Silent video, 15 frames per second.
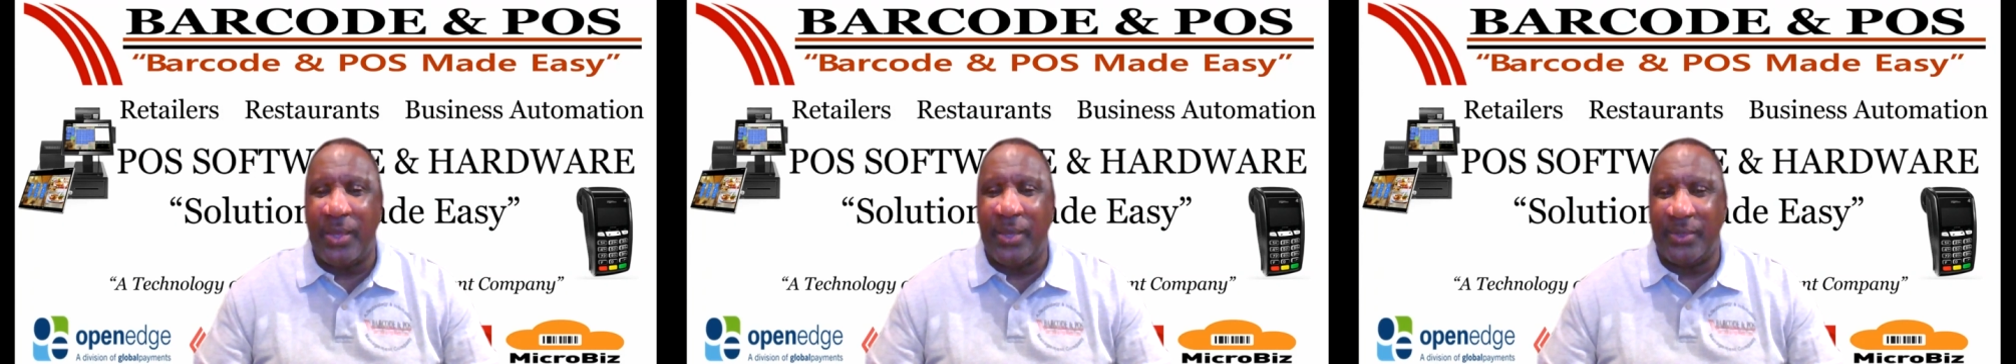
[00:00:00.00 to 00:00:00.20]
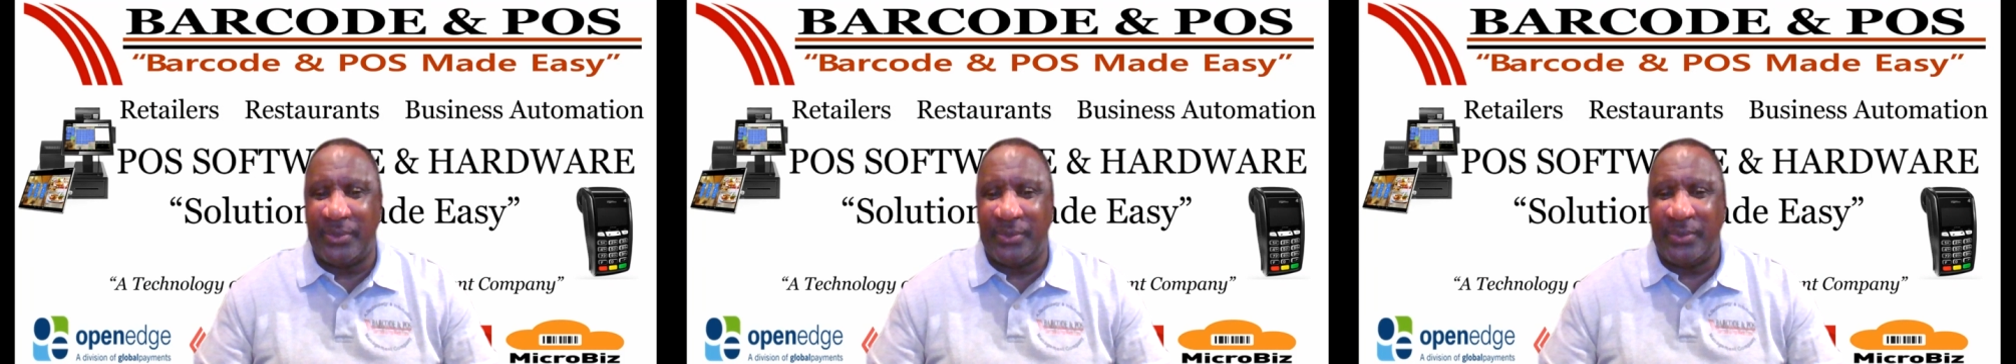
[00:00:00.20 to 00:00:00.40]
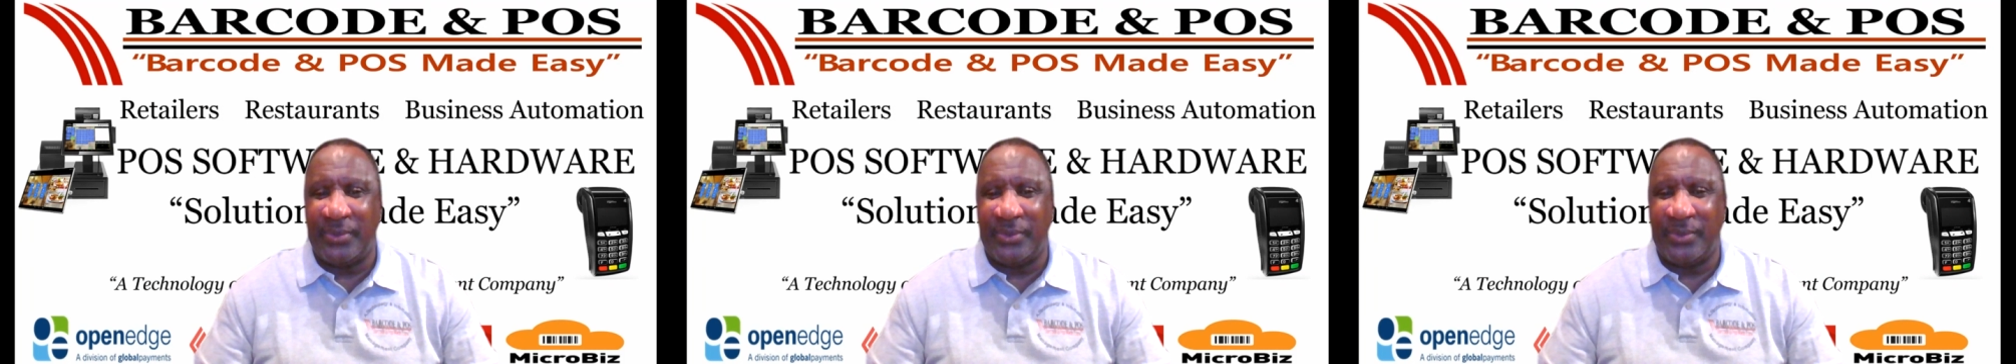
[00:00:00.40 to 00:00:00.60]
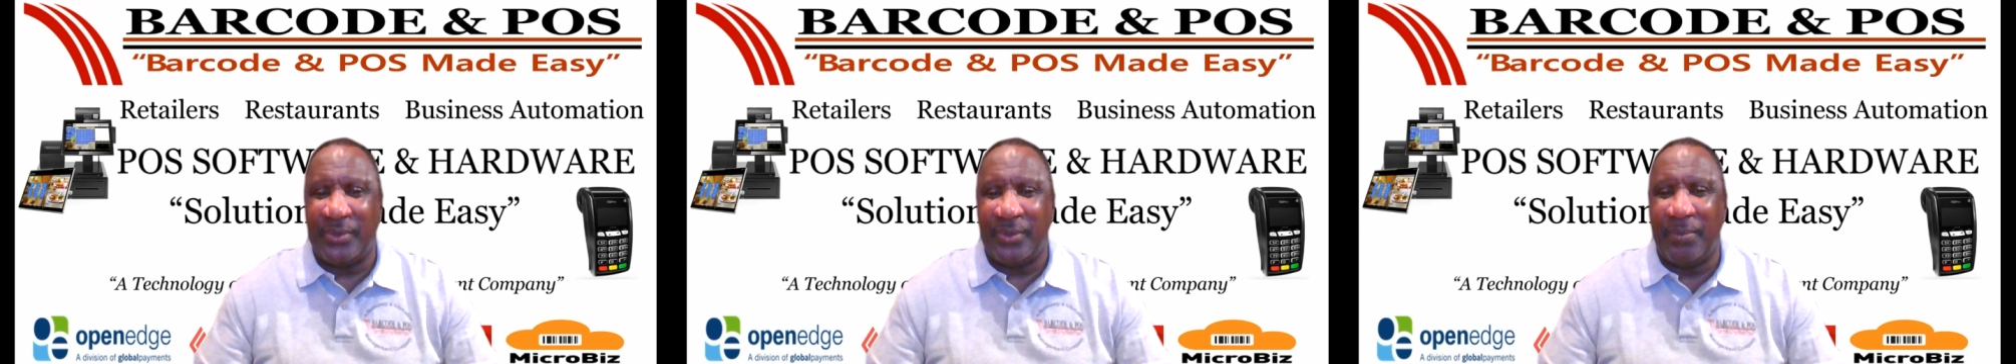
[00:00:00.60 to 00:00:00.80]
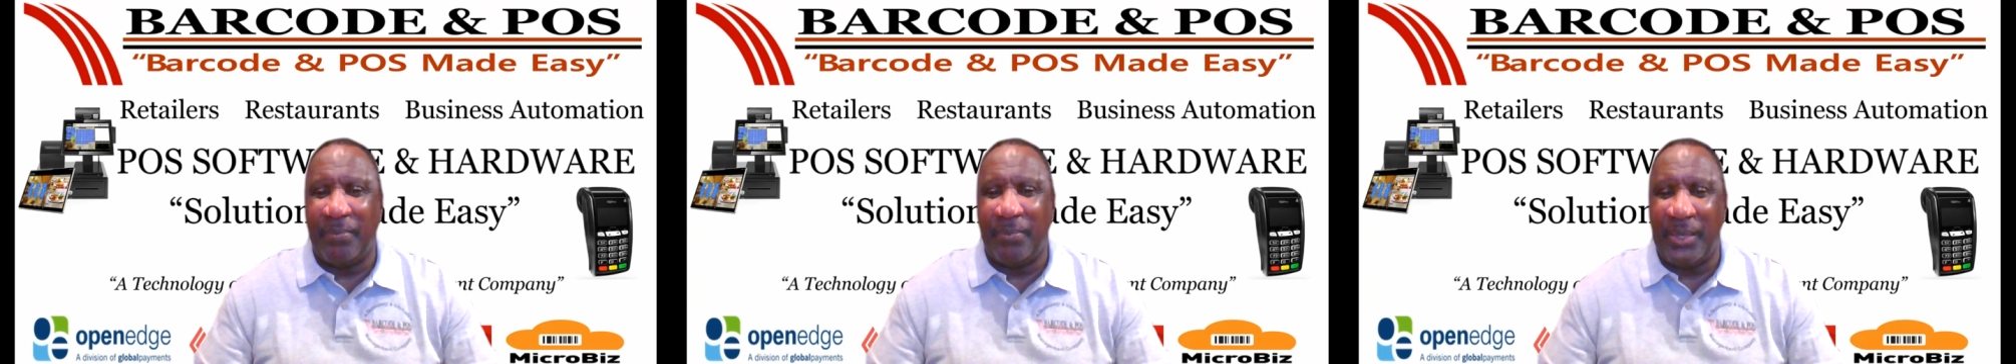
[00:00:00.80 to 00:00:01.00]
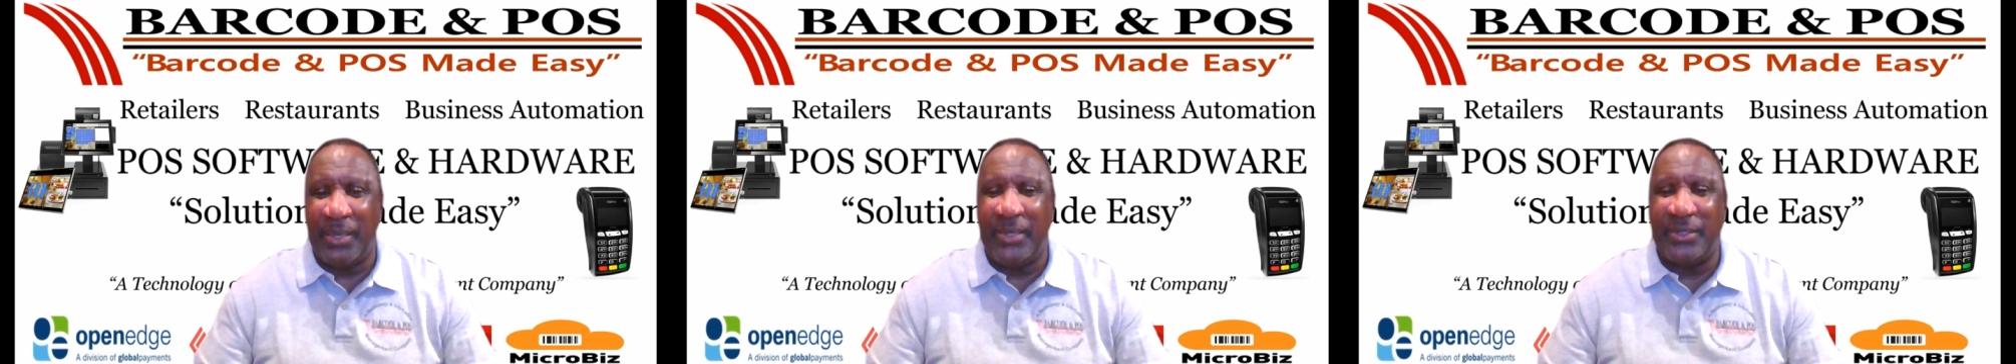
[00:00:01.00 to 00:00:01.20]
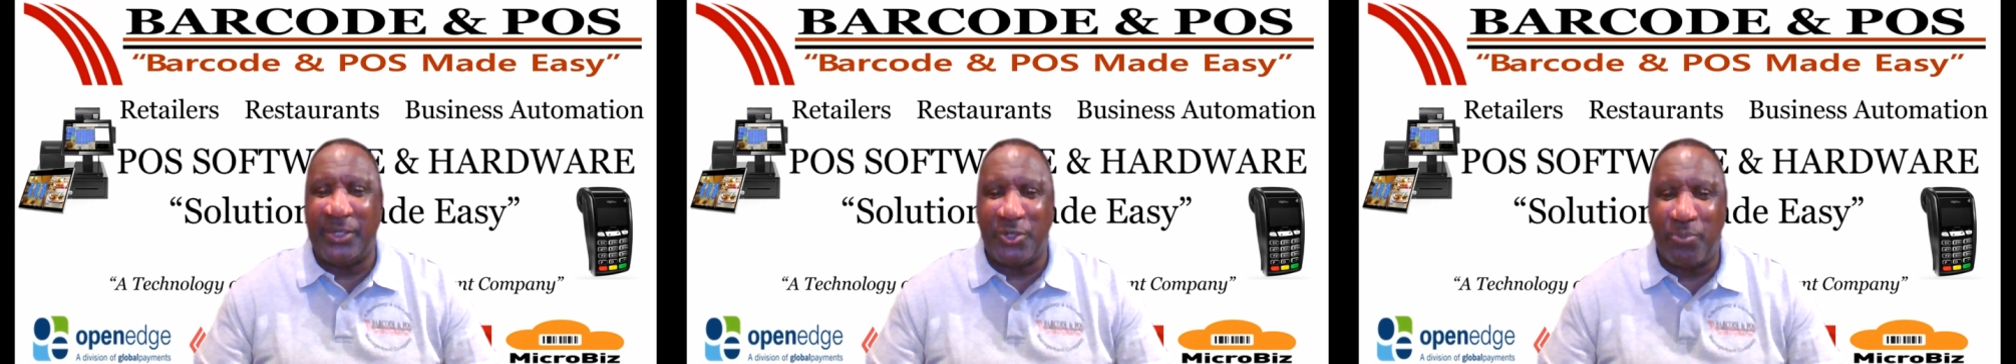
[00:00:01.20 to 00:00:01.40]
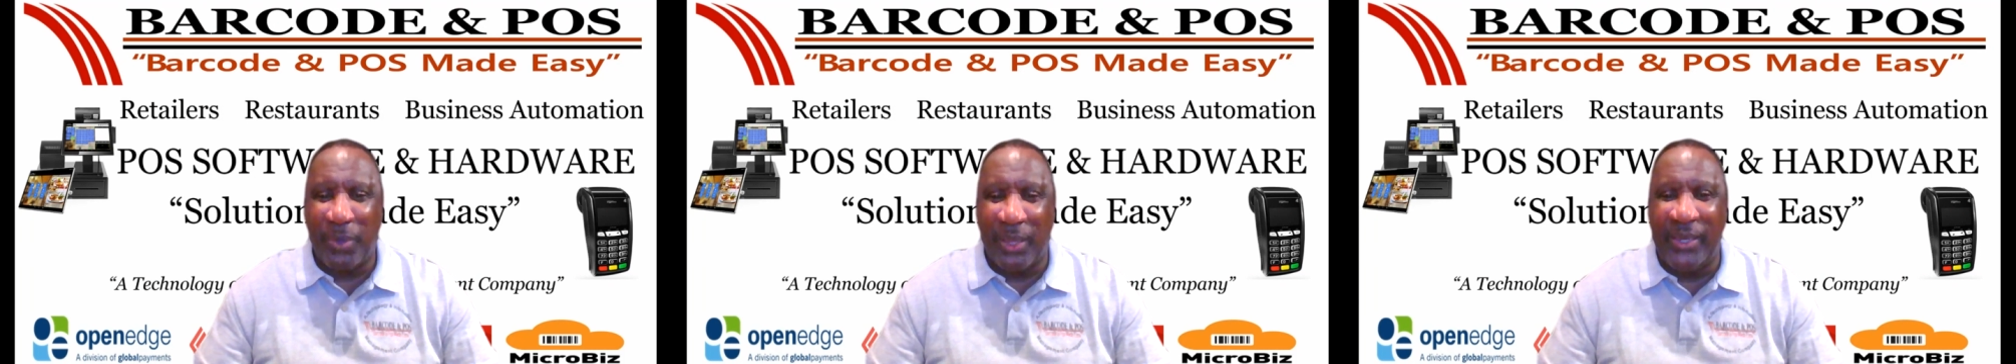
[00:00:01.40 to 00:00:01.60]
product
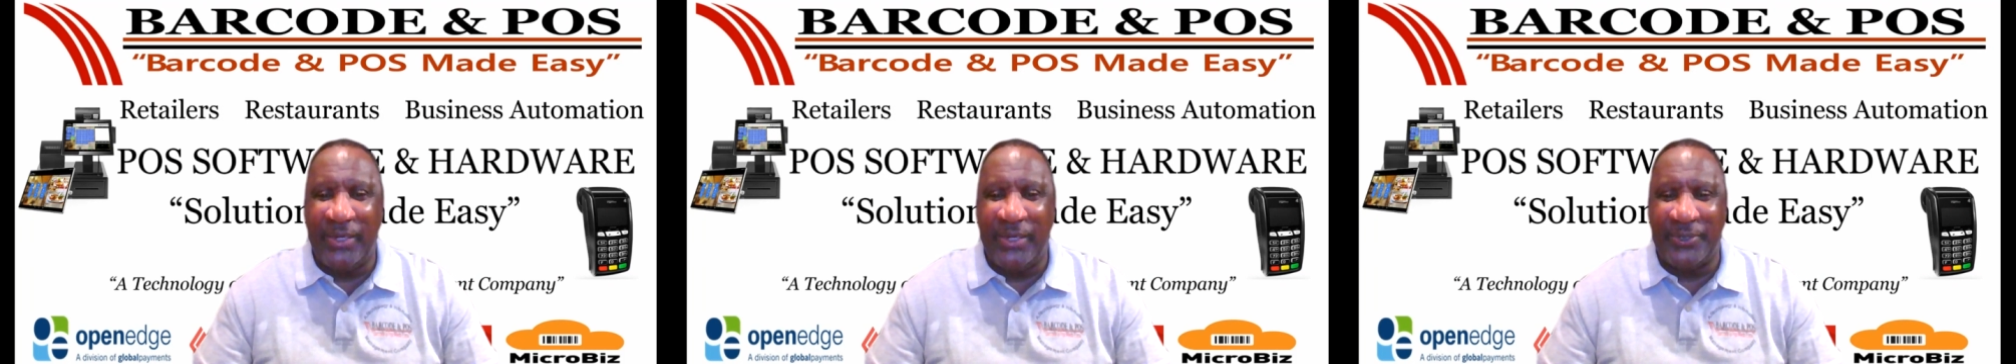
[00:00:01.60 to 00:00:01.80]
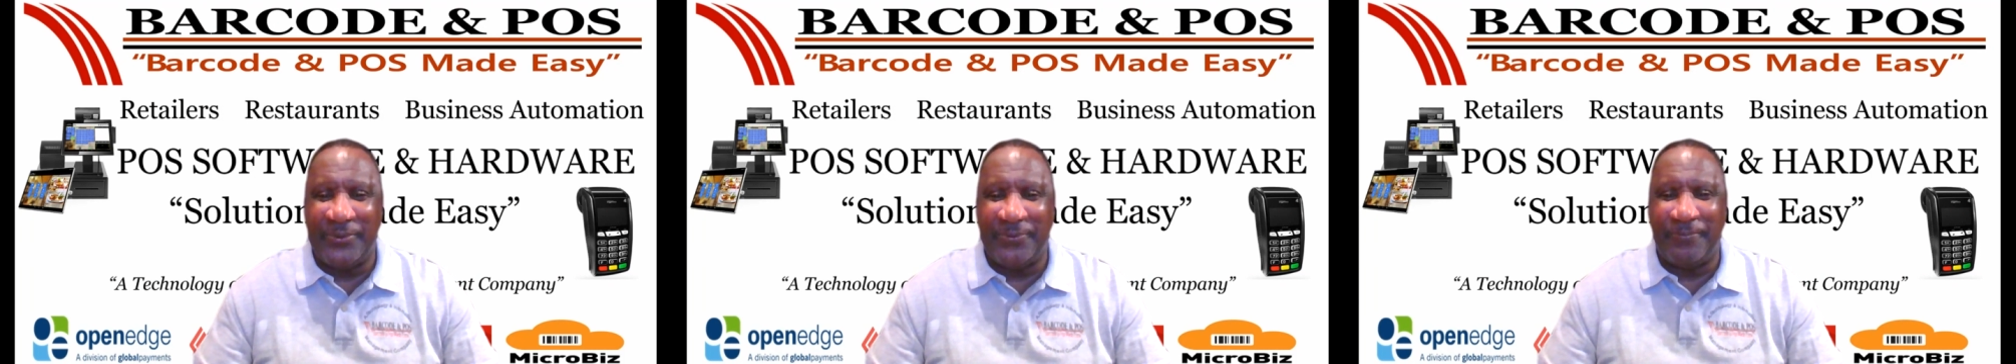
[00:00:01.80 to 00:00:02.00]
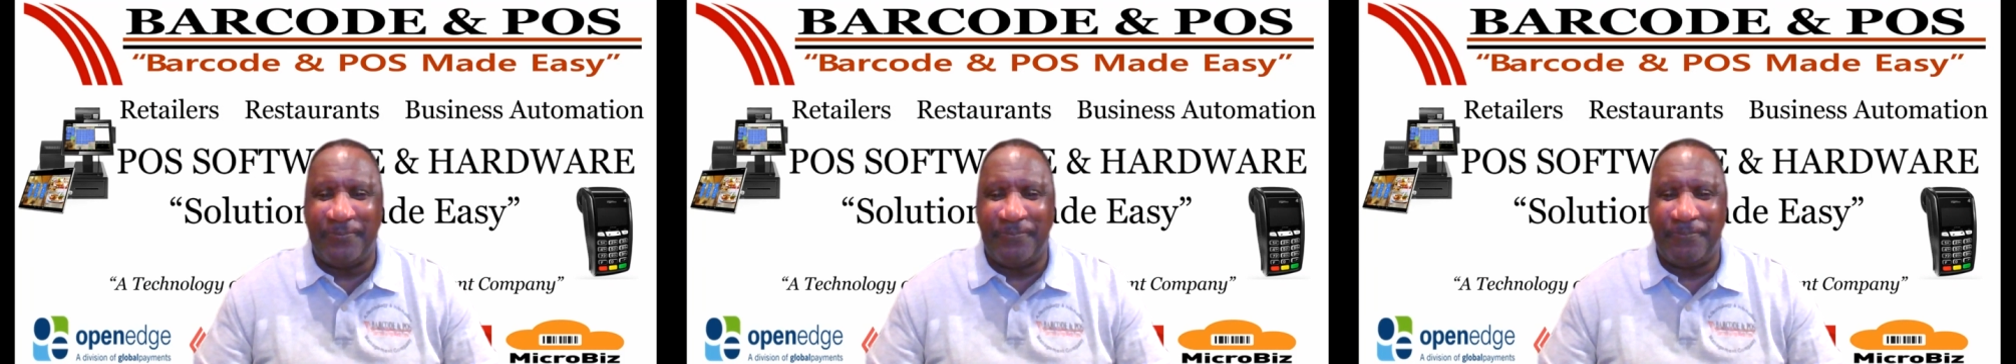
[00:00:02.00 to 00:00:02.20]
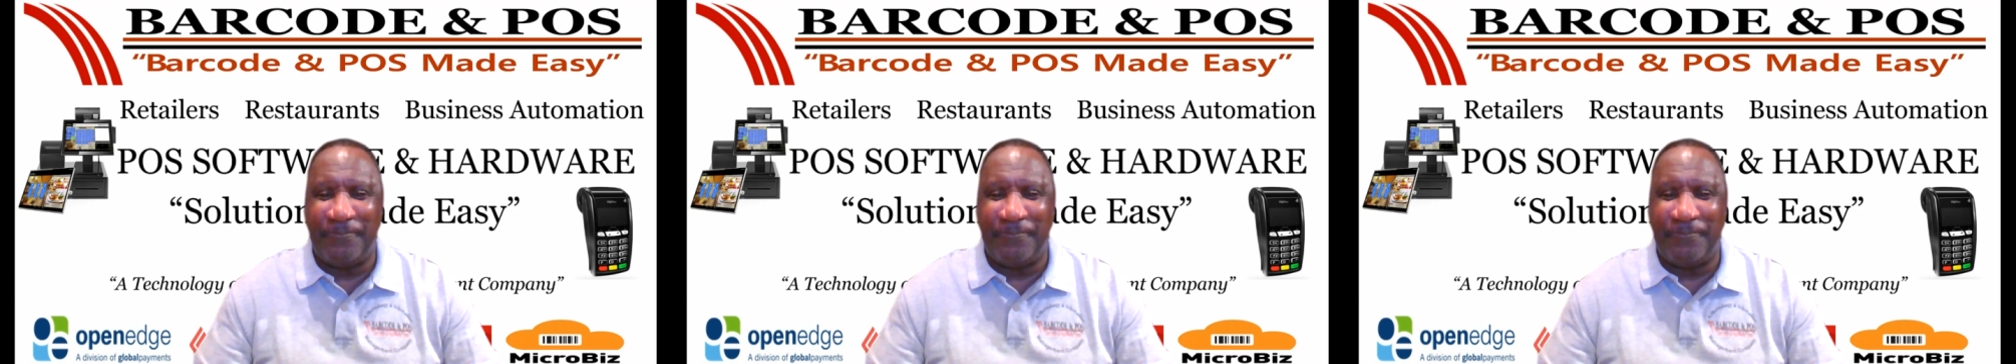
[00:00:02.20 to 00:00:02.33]
being displayed.